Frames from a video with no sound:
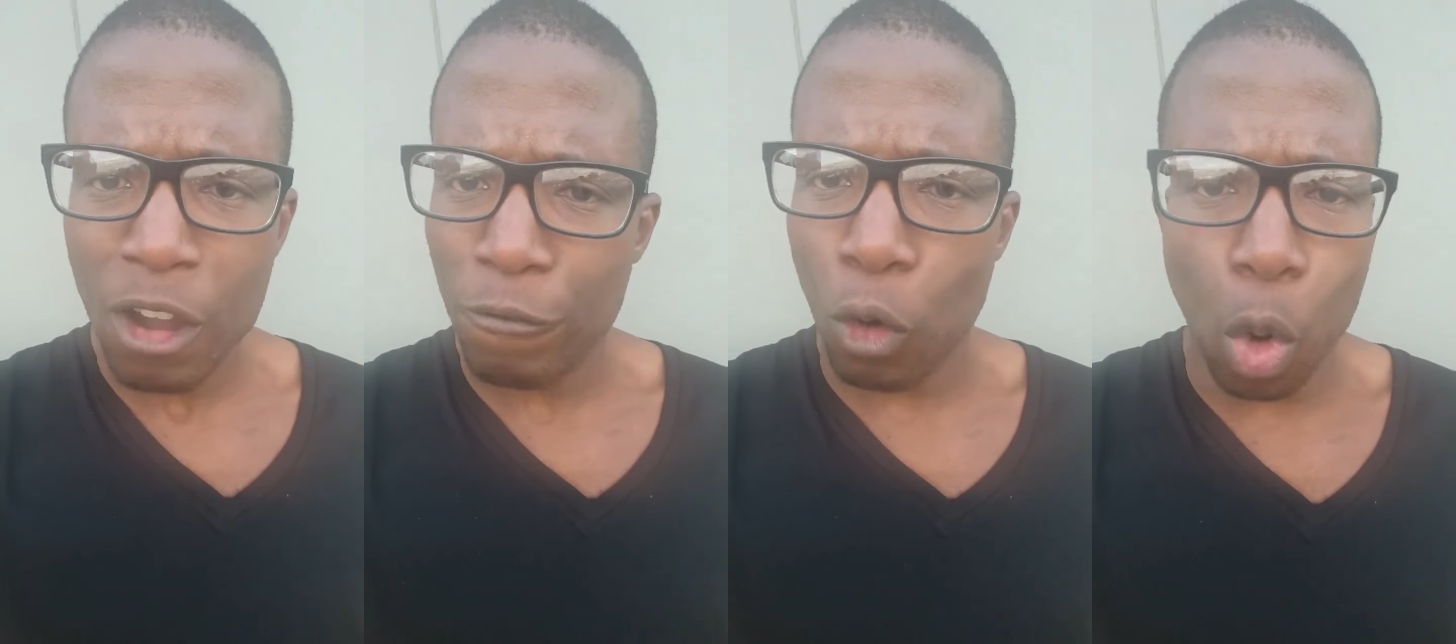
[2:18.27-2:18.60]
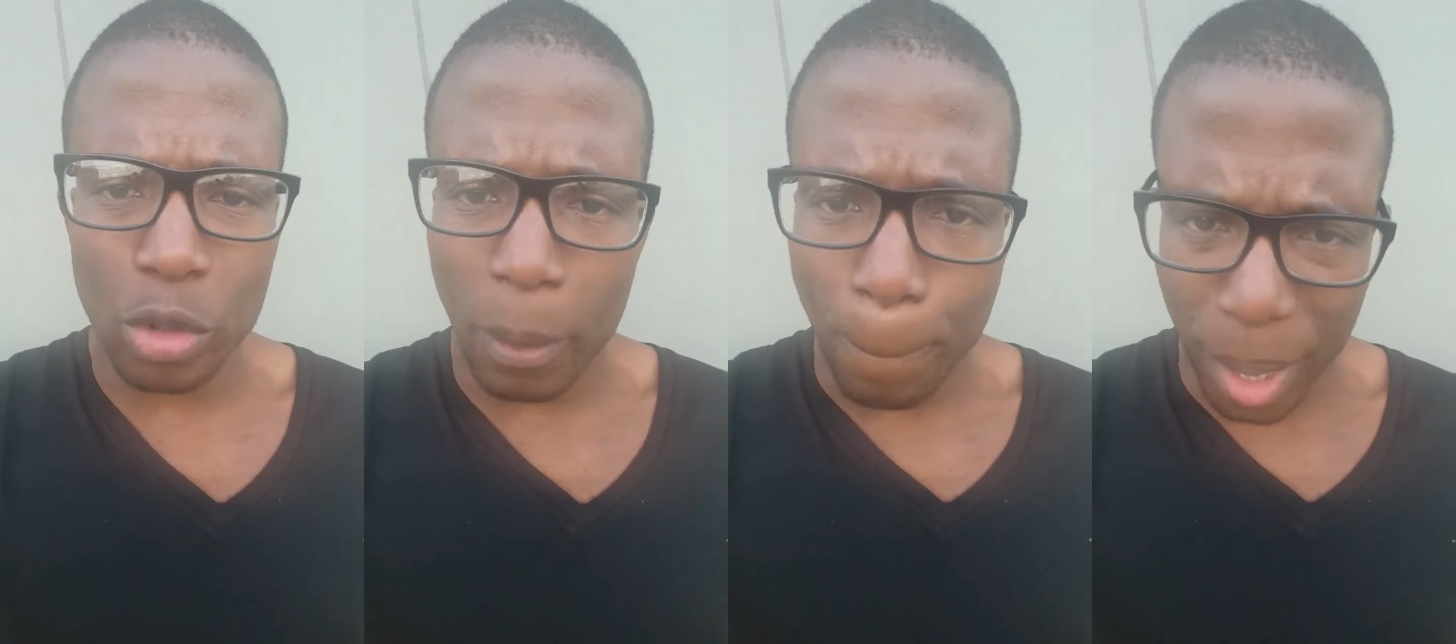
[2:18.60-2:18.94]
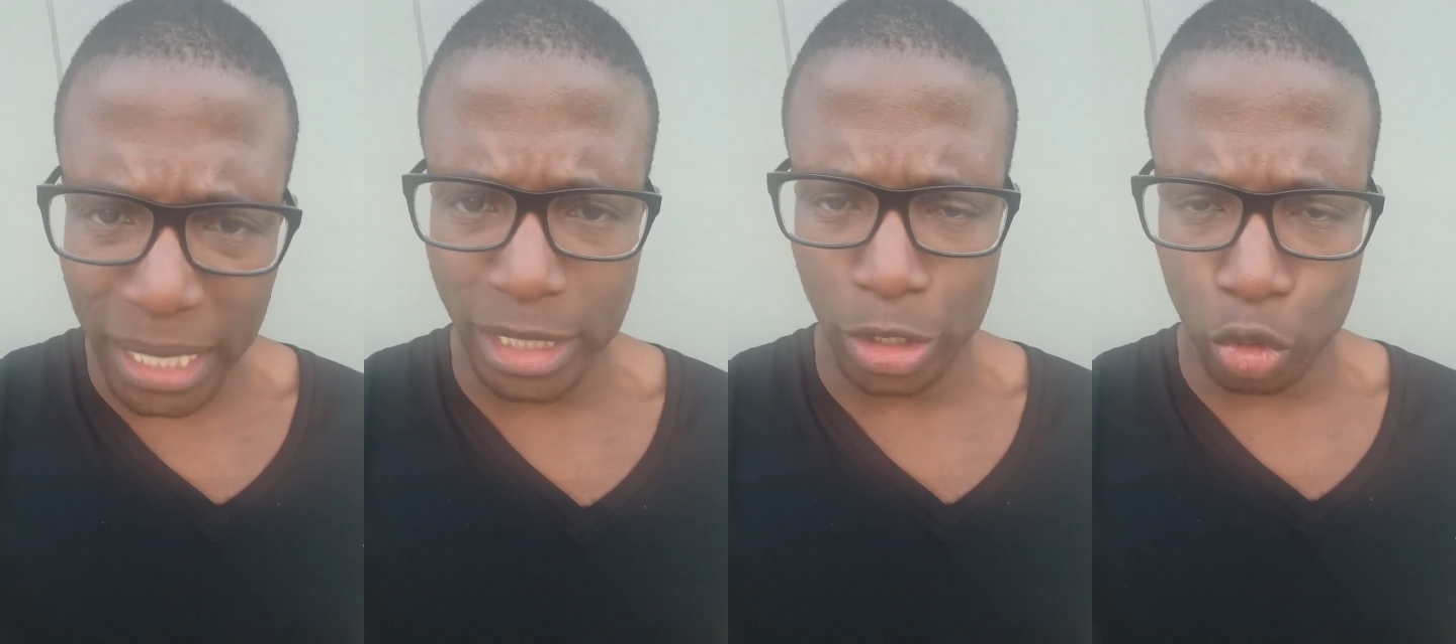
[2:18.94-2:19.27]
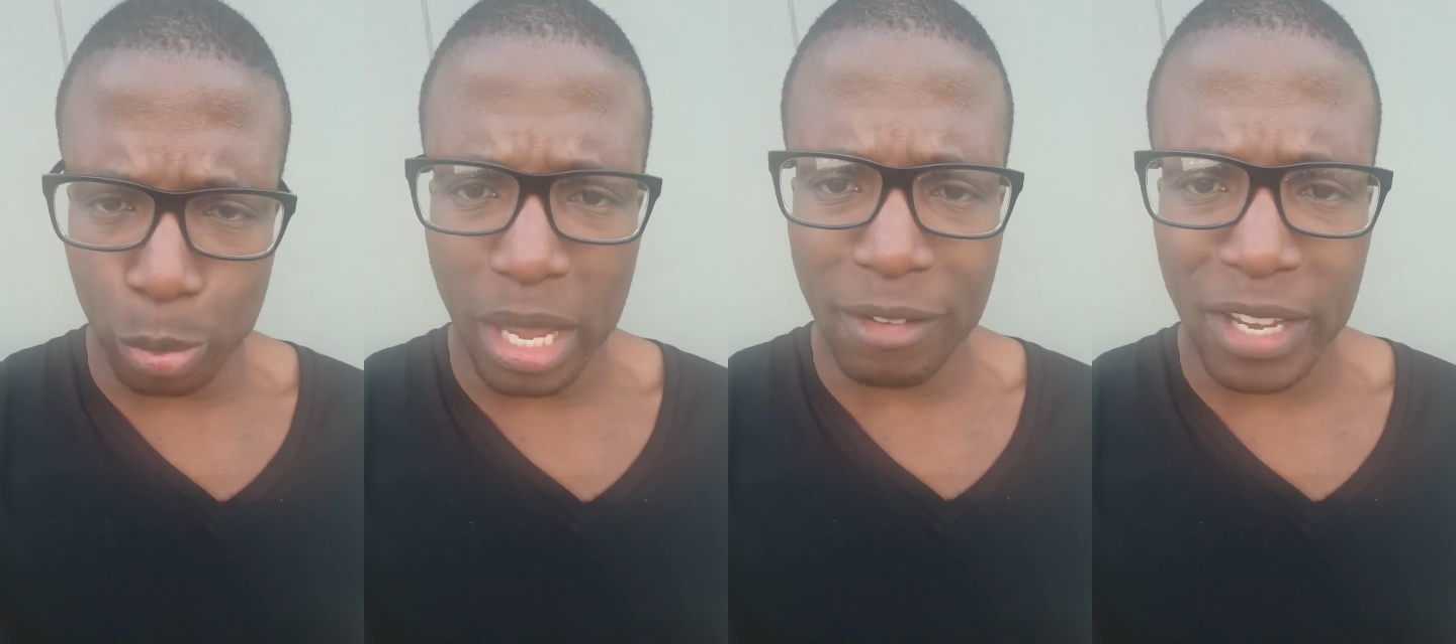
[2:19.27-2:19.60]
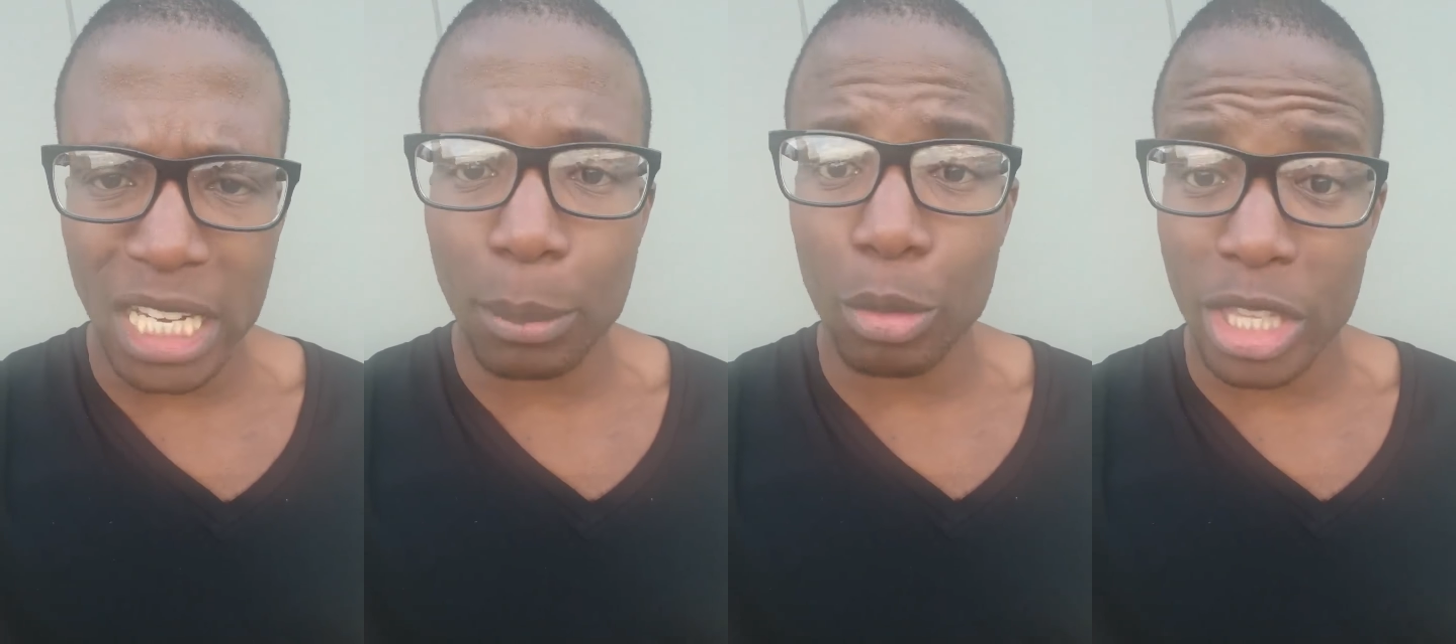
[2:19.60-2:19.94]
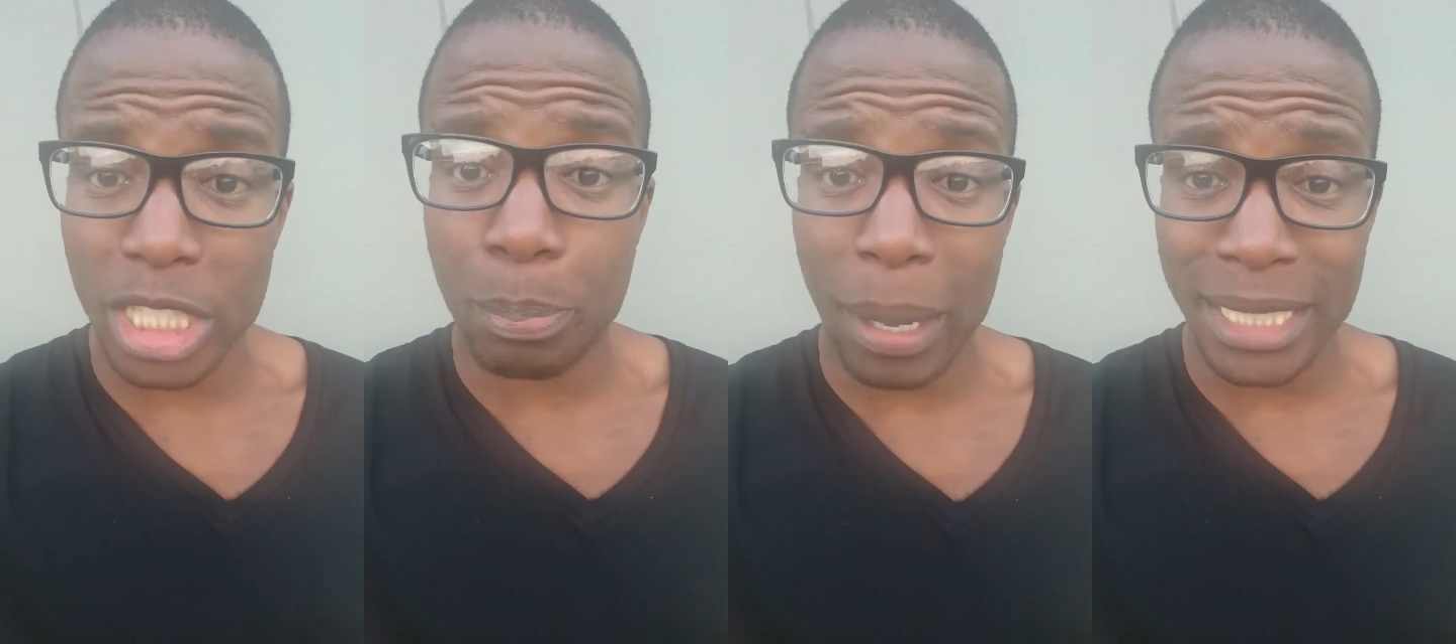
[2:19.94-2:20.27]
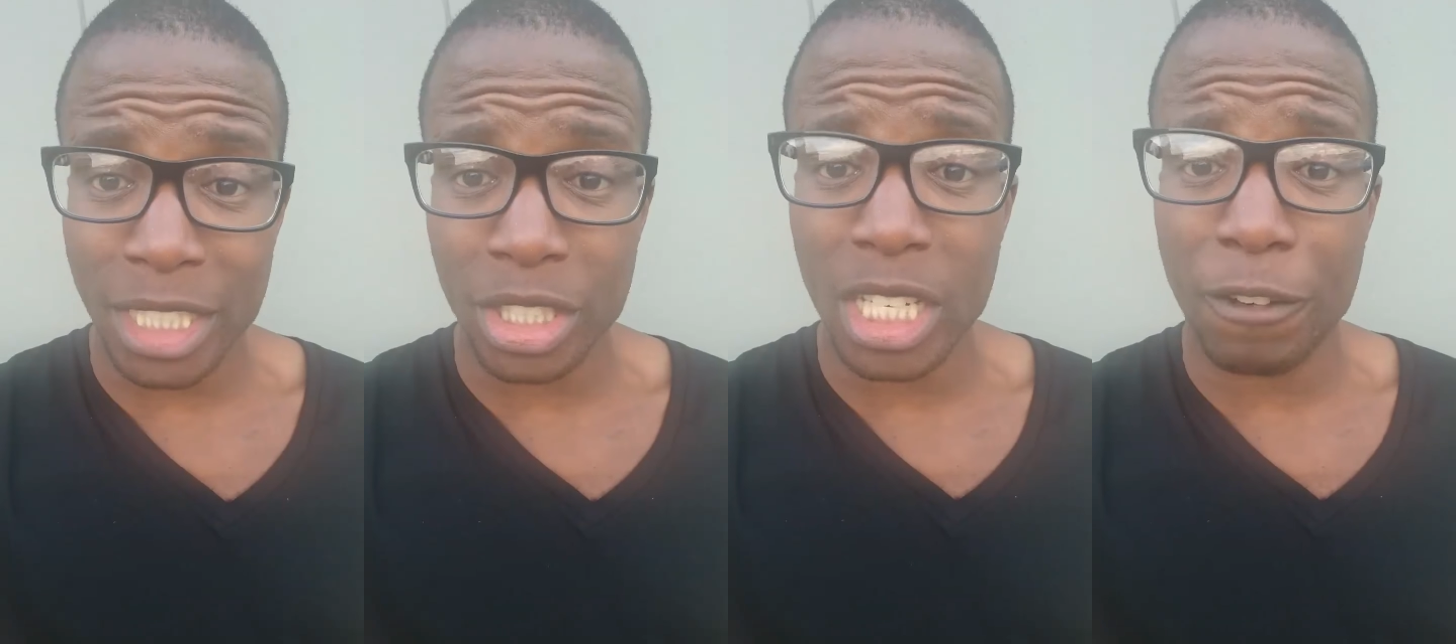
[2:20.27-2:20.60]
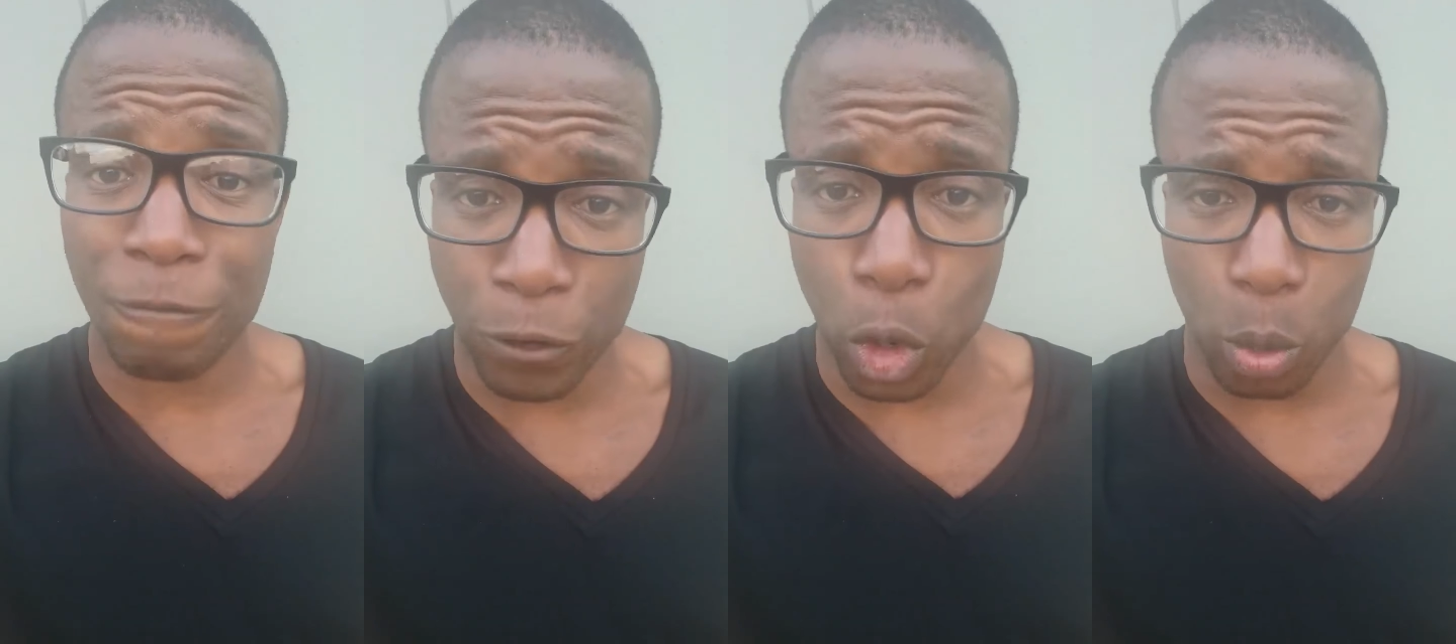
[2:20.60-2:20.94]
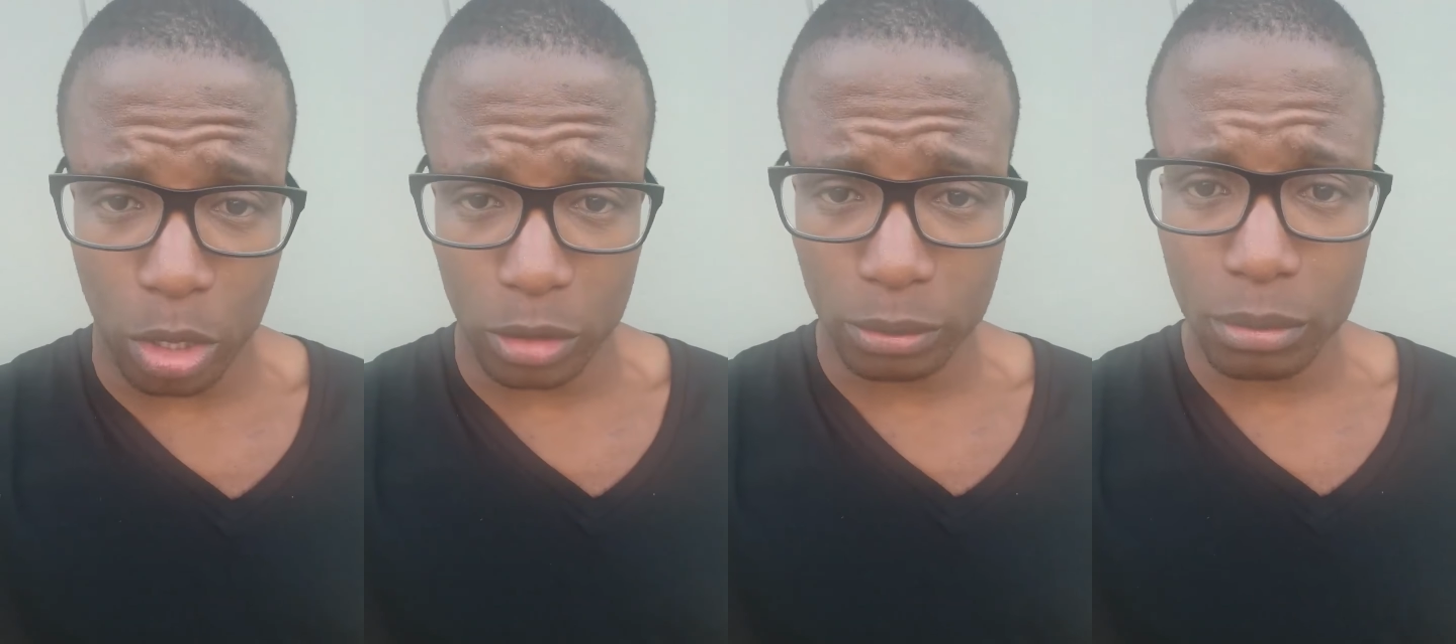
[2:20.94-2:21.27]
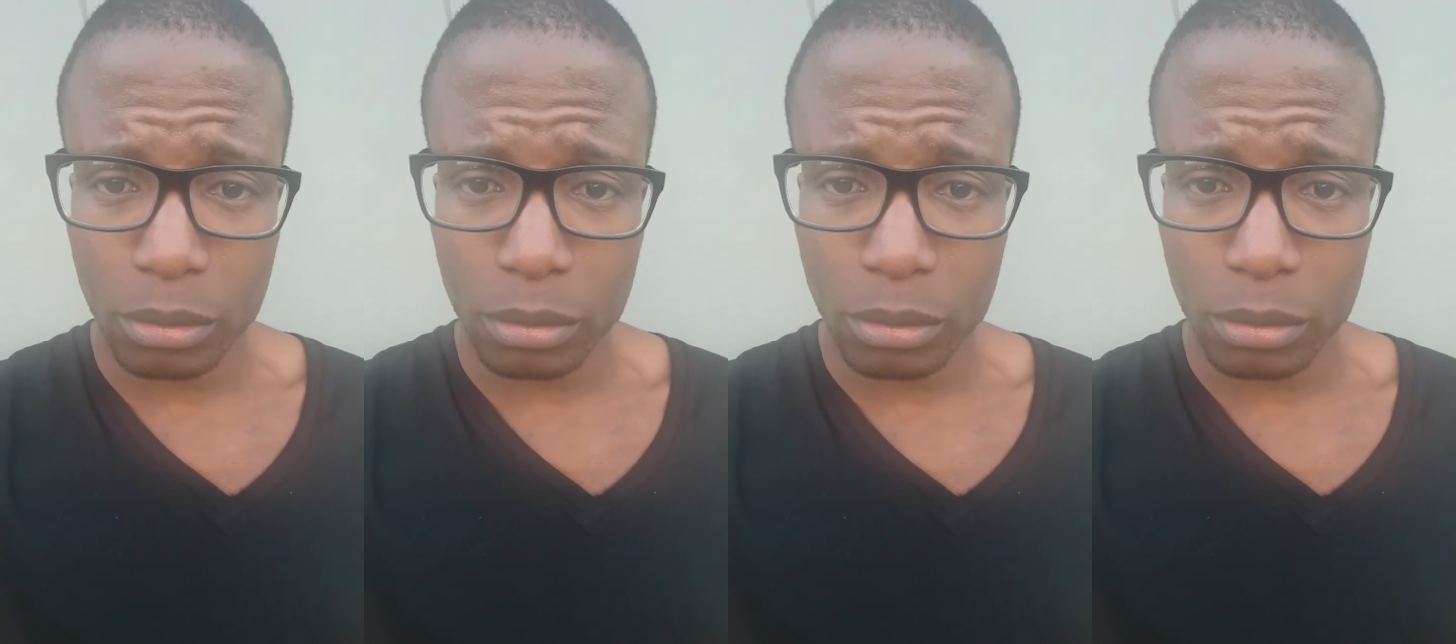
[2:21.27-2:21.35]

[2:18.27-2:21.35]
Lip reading: for all the buses to be available. These buses need fuel.